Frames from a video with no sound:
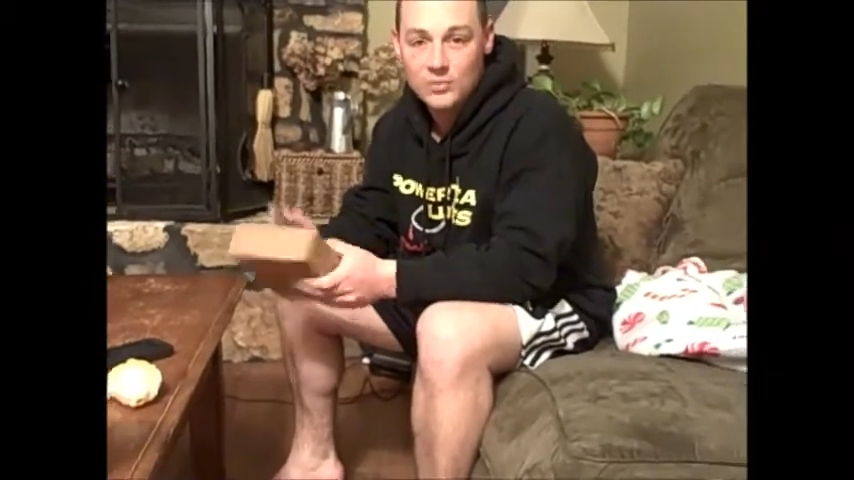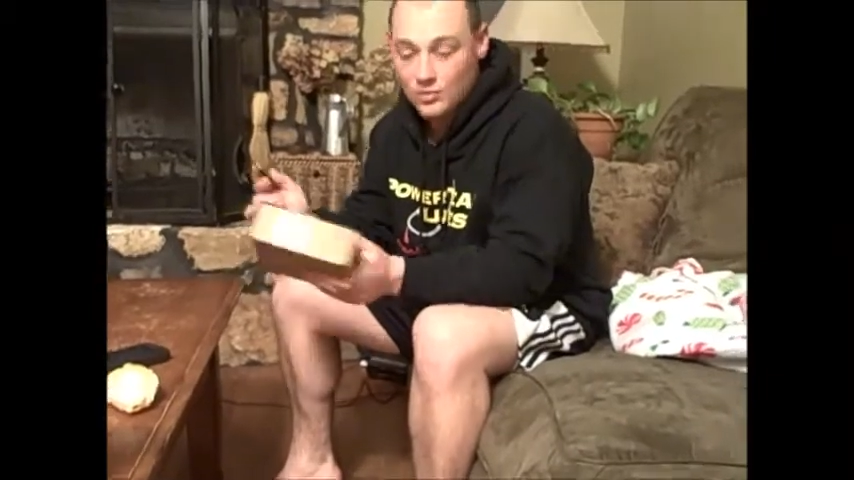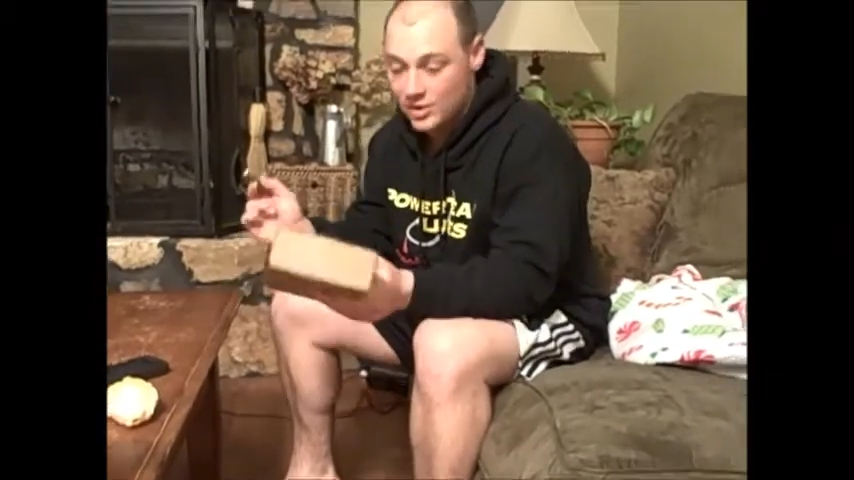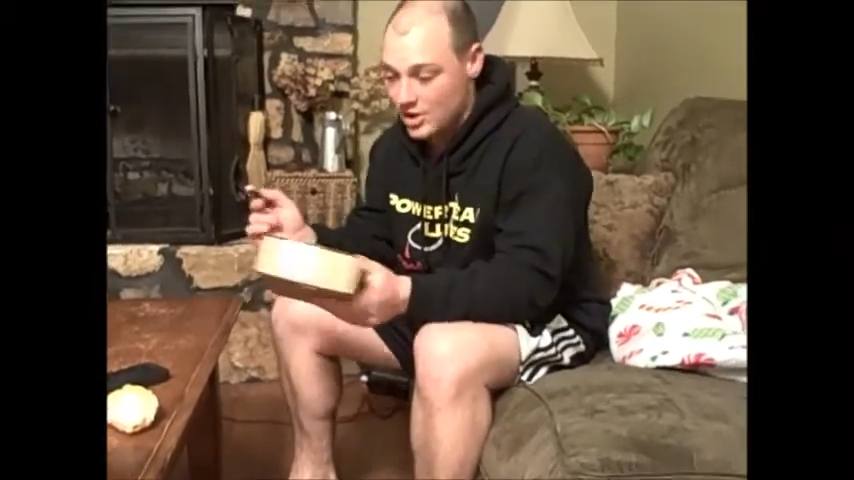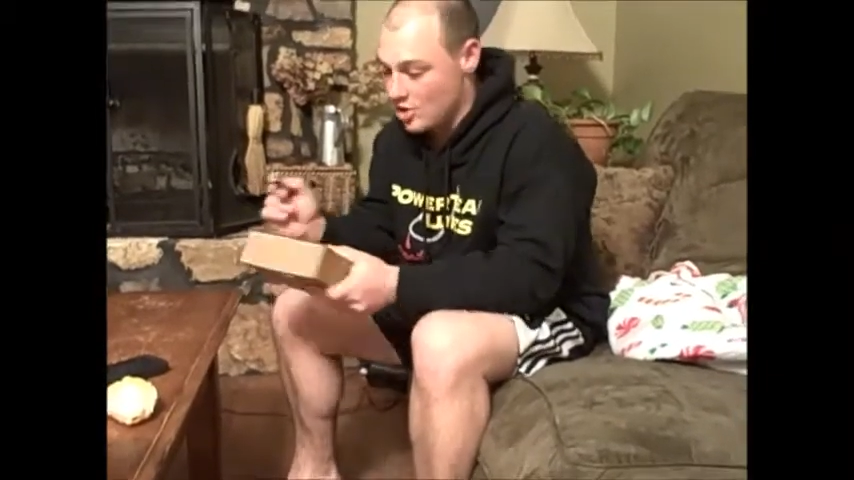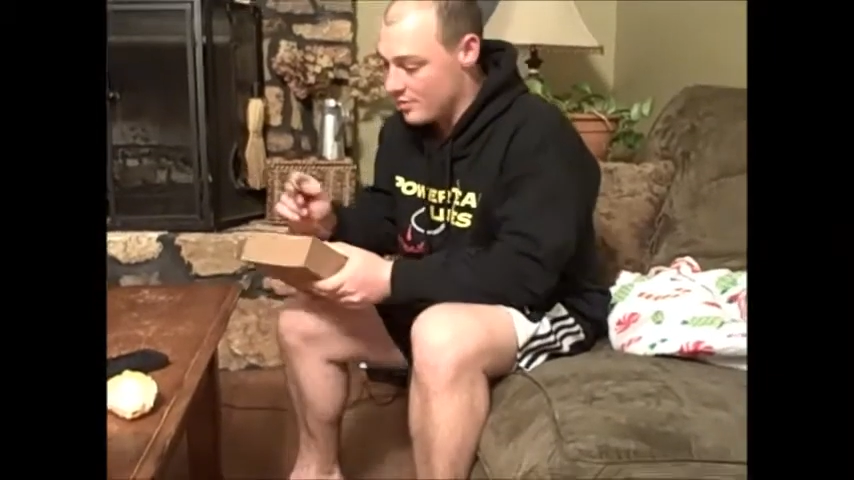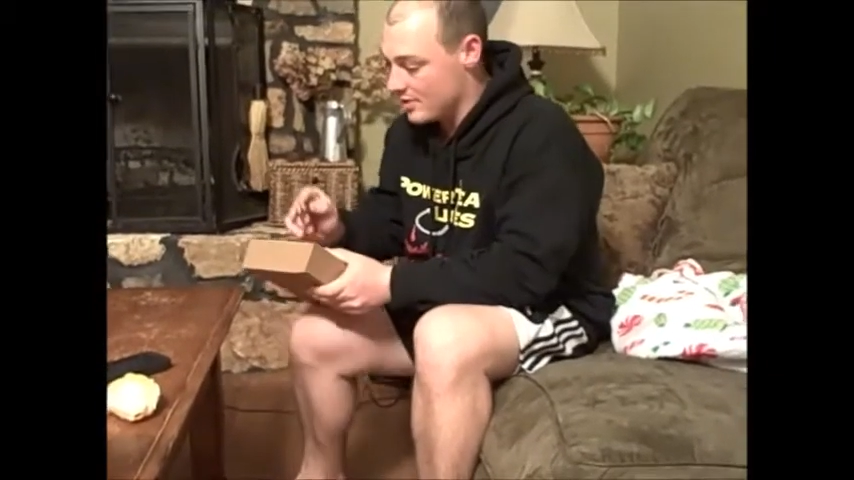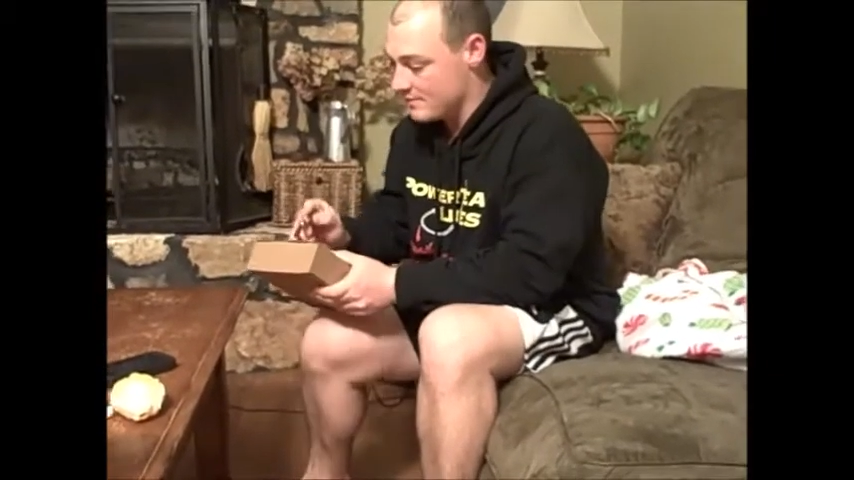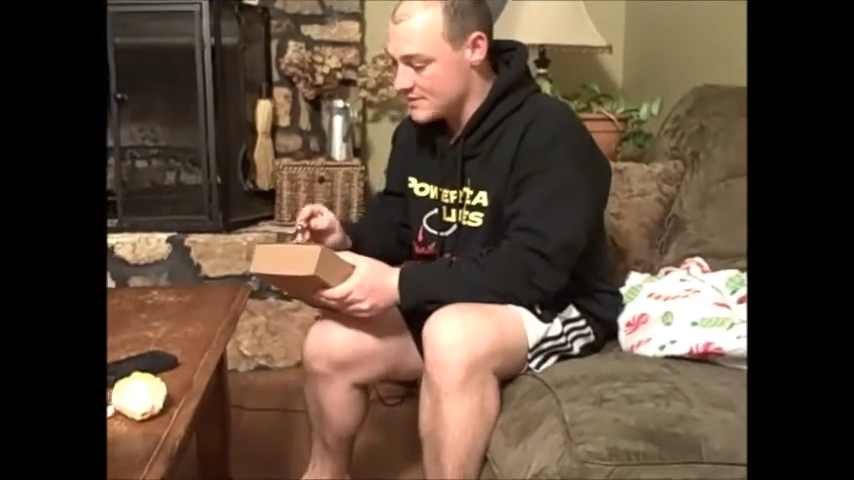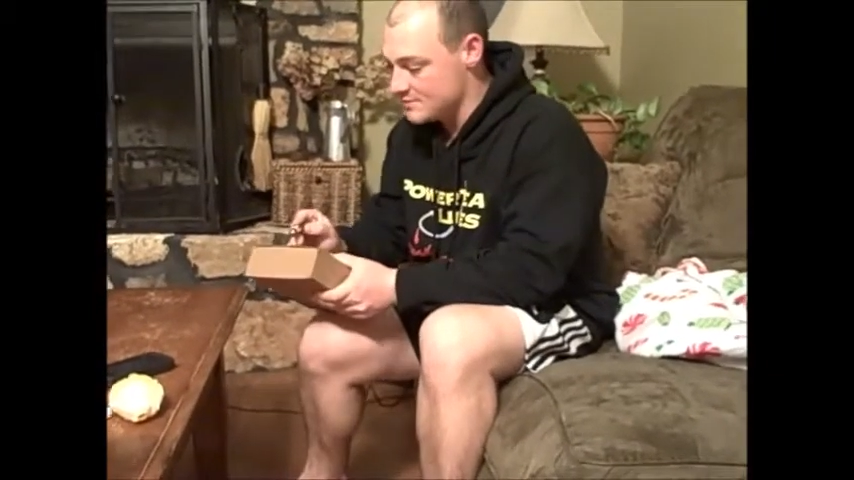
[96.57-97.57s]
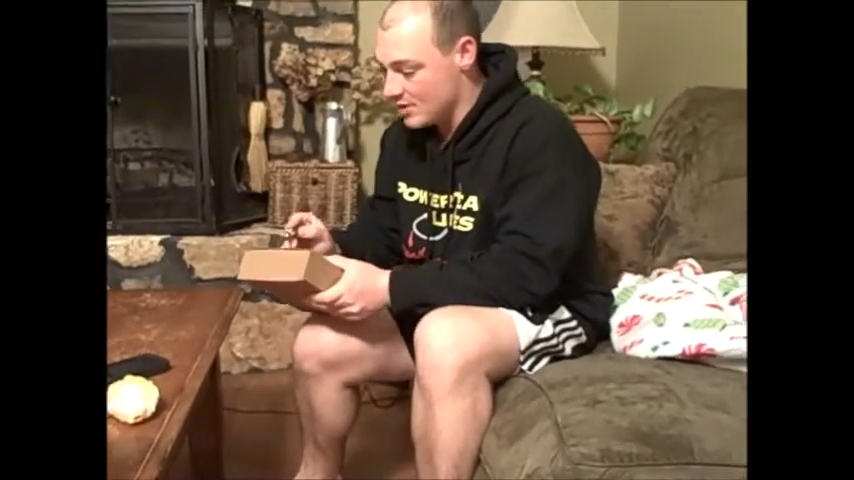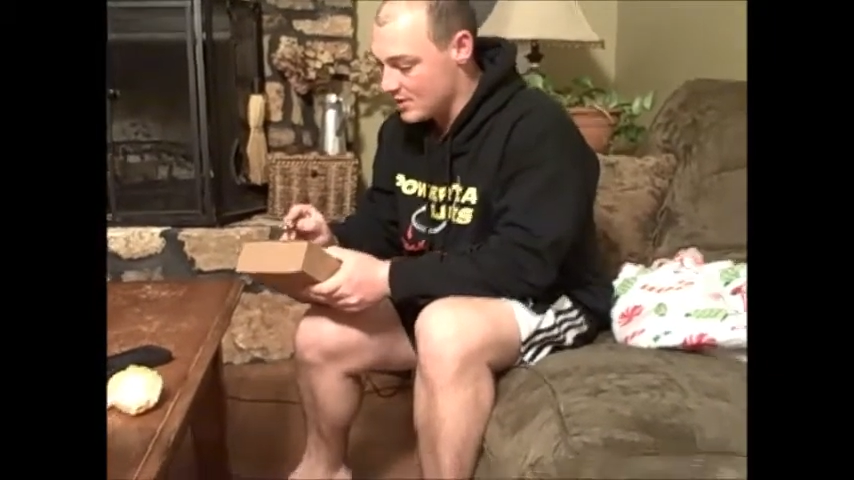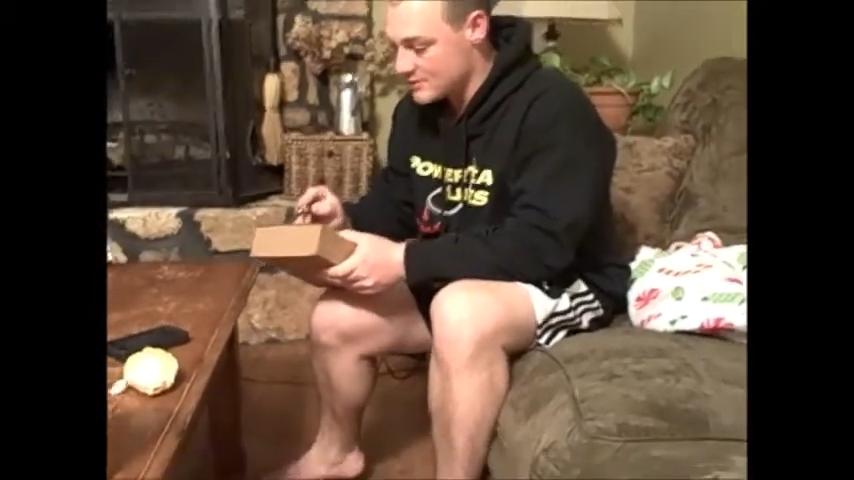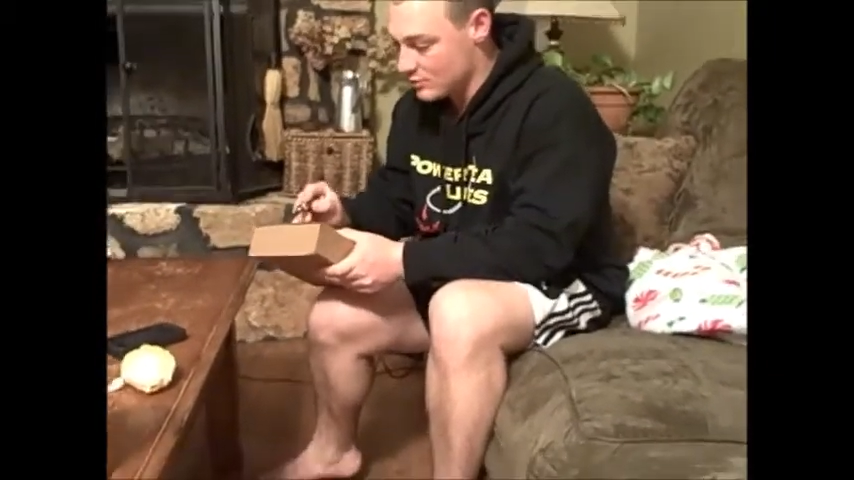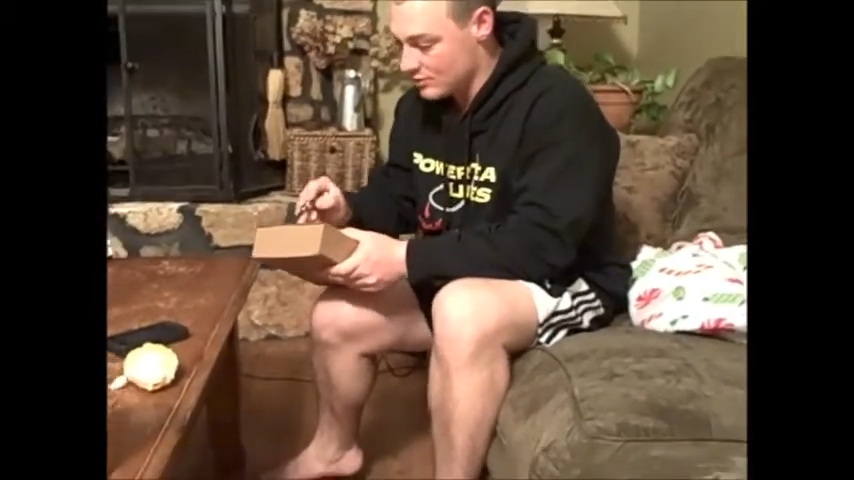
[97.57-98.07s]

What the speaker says: and we're going to open up this box